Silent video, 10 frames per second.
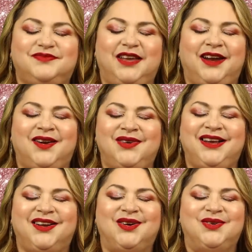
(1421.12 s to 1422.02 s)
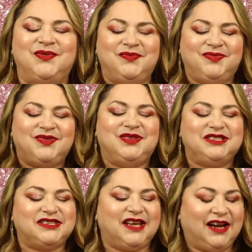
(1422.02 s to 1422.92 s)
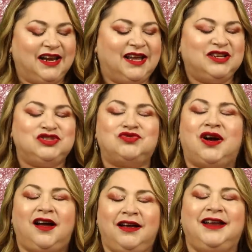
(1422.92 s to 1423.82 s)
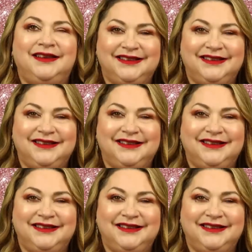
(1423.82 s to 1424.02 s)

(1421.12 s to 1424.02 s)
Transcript: There we go. We just gotta let it dry.